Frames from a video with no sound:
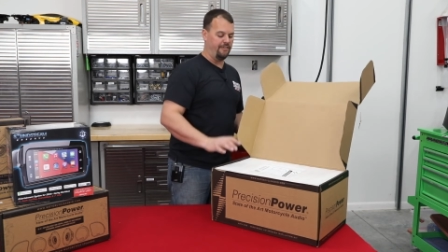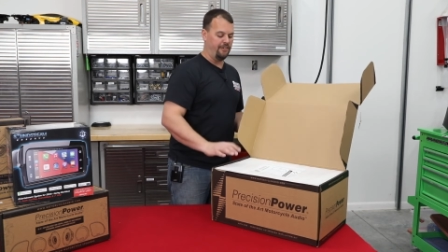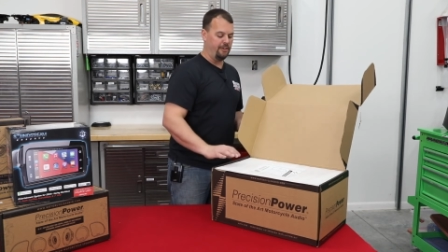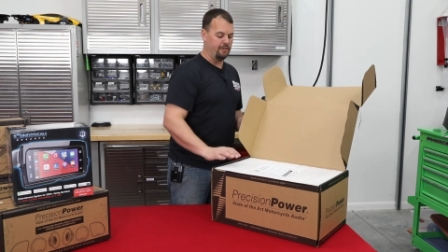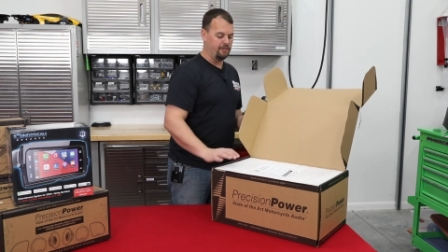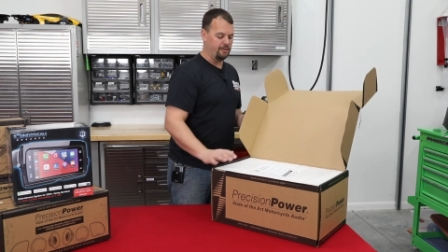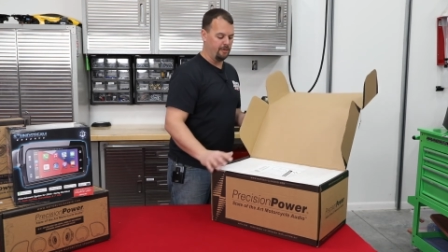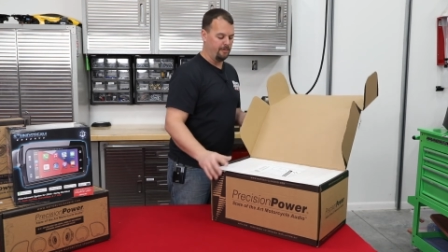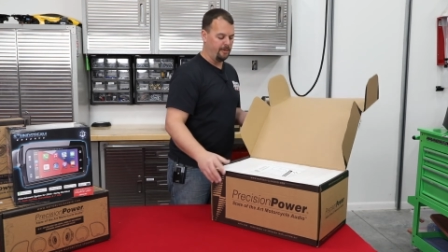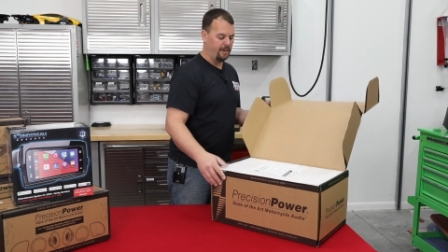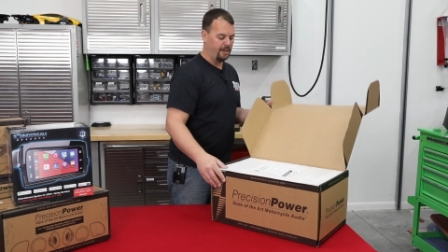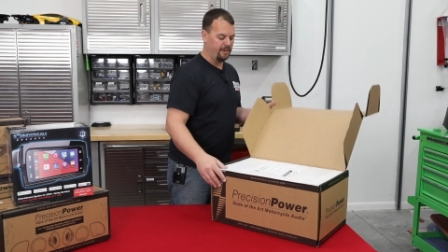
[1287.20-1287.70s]

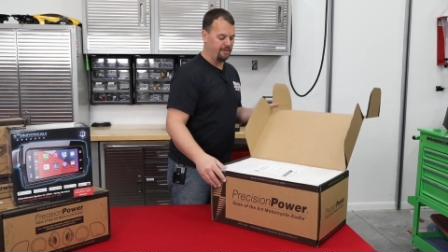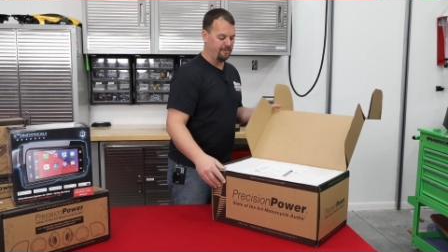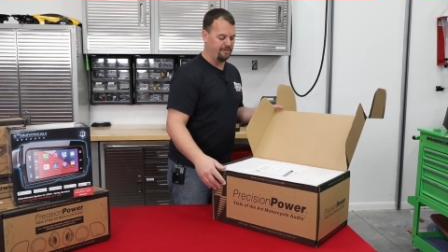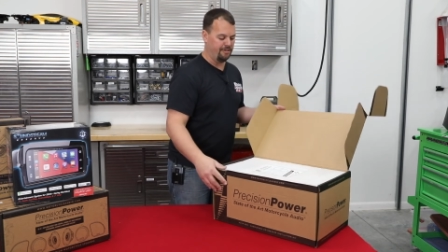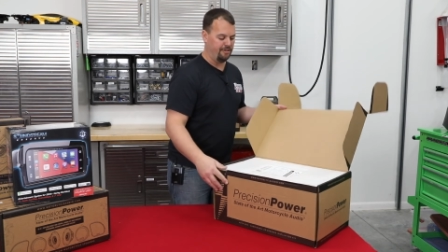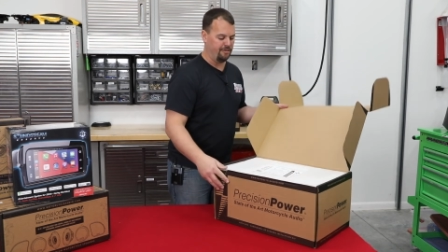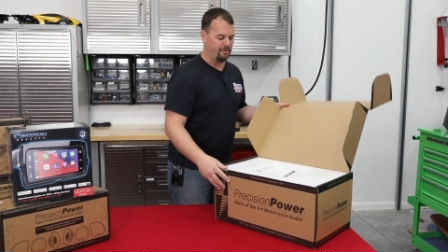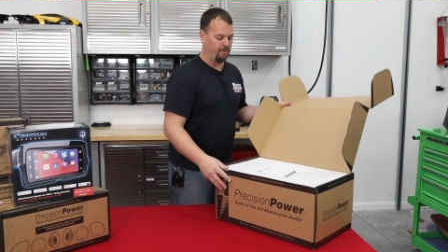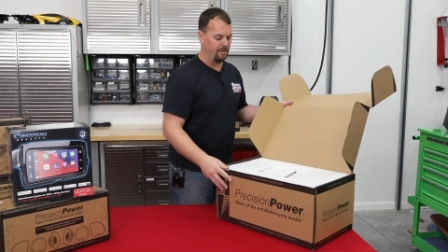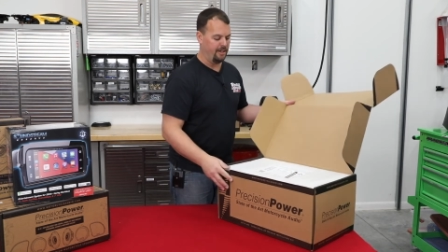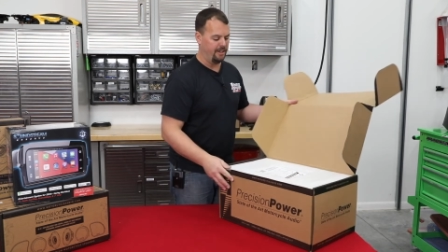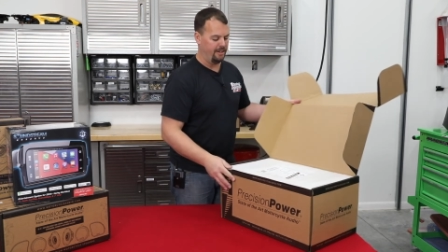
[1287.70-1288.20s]
future models
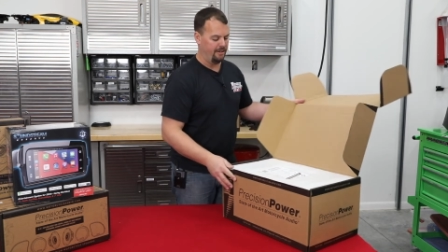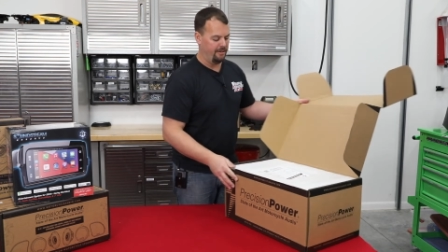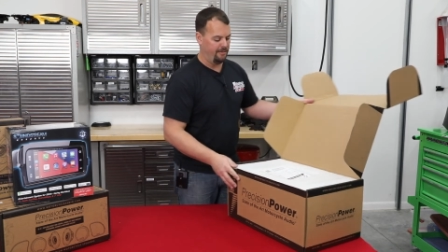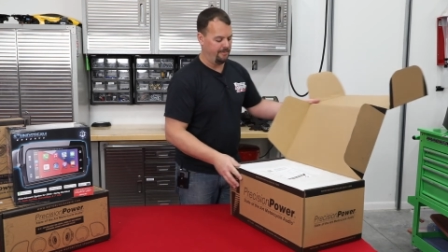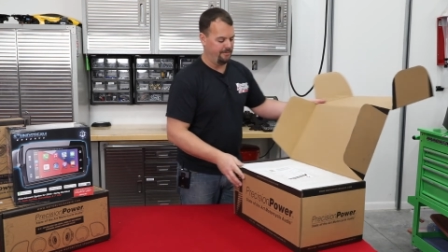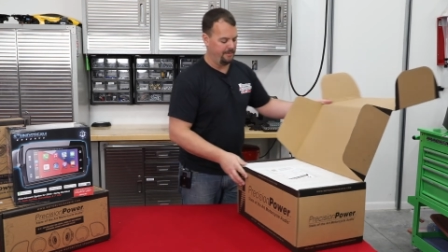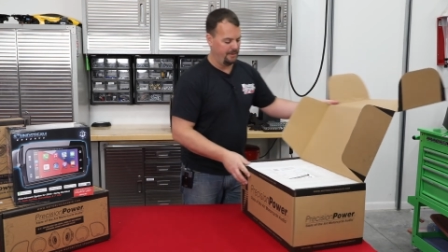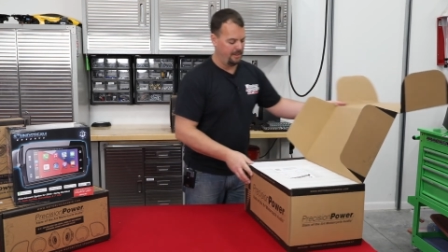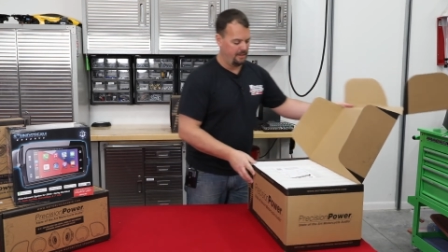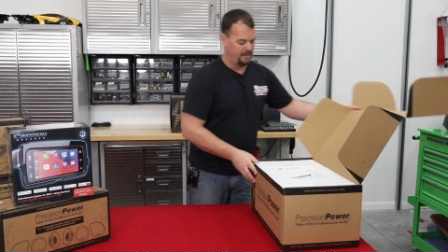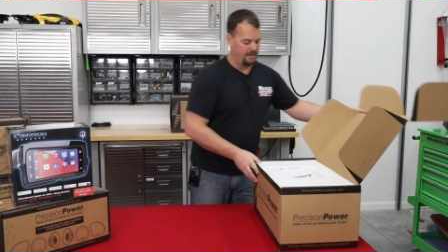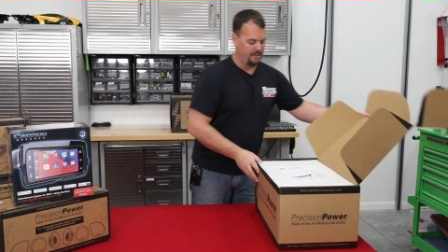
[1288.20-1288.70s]
as well.
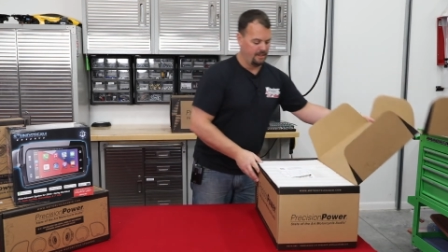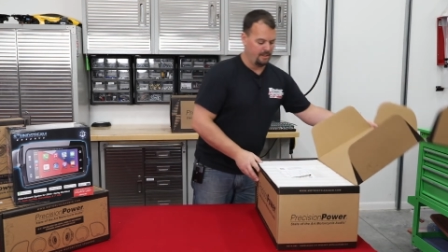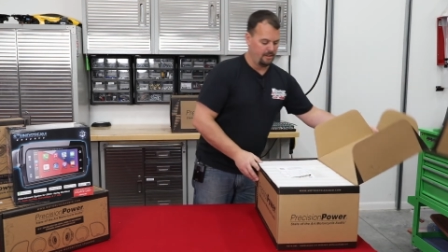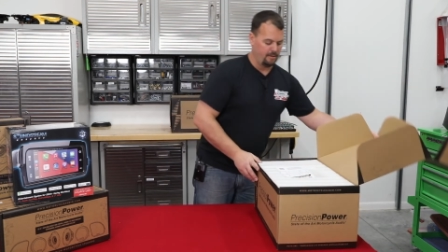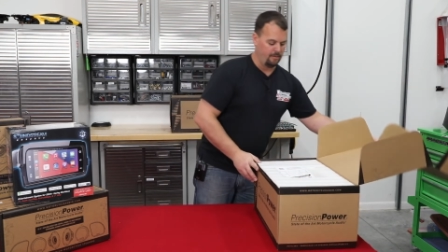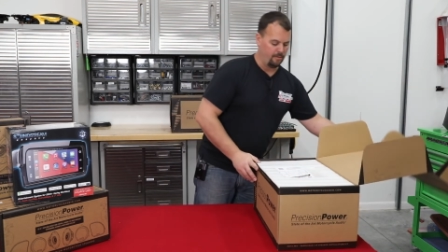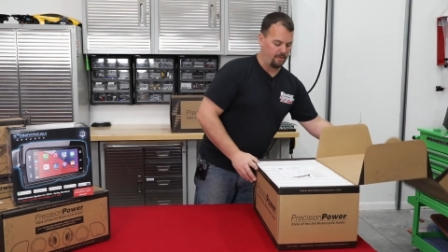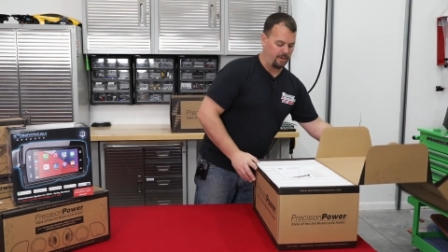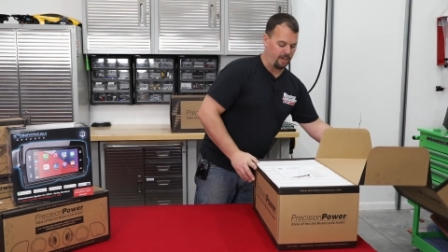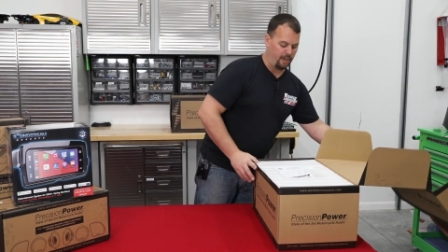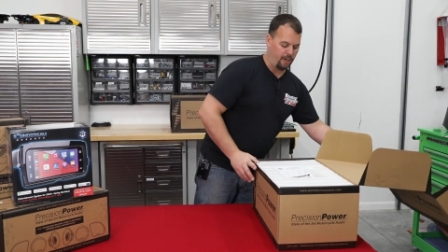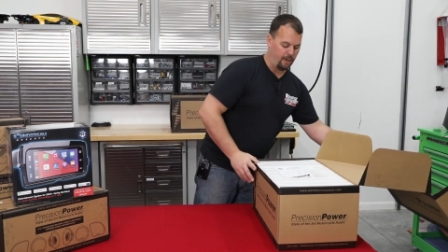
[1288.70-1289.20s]

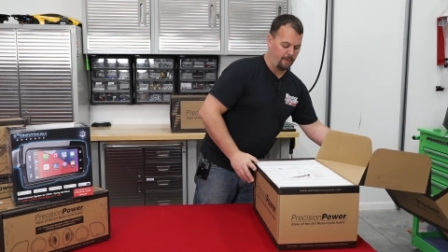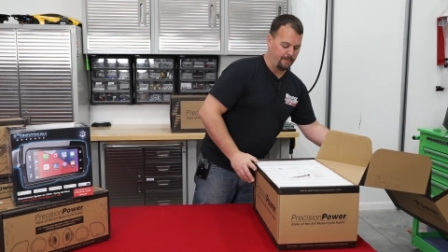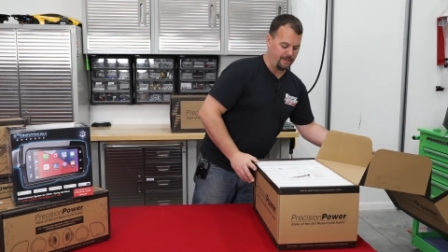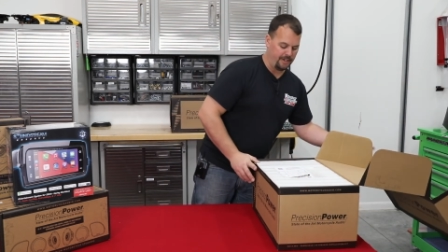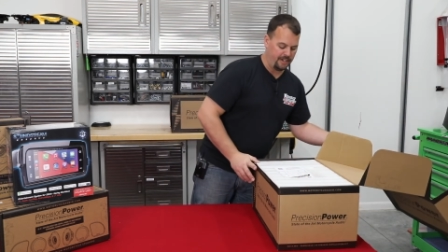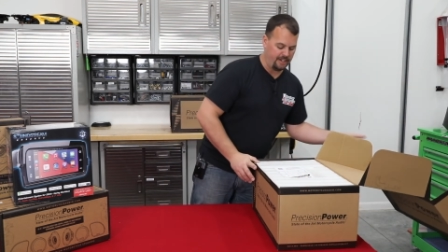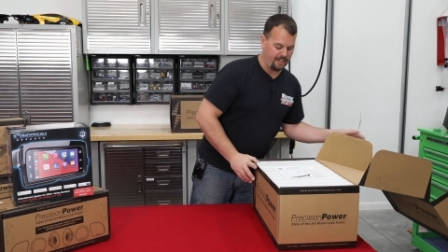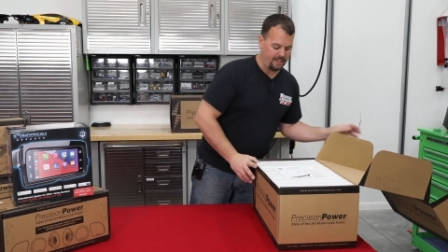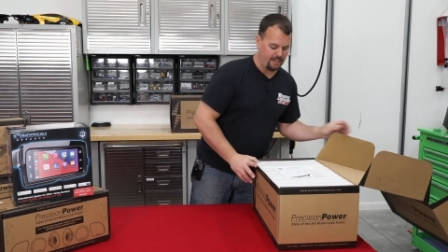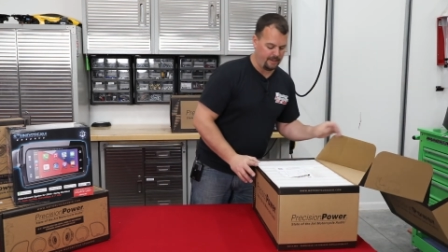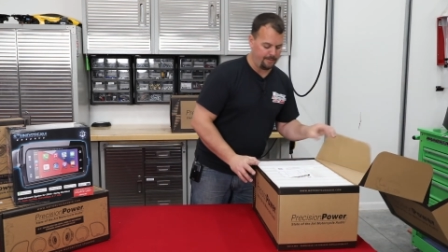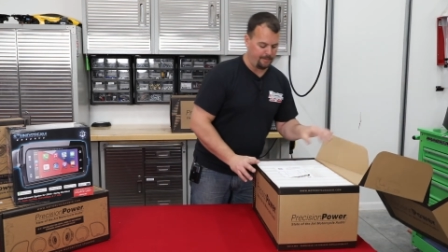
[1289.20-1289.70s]
We're going to open
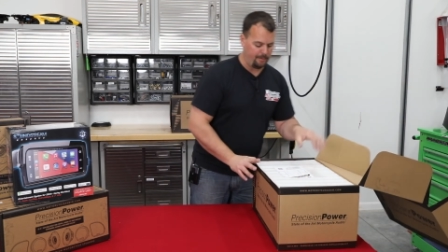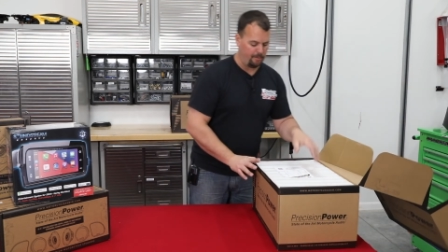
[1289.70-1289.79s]
it up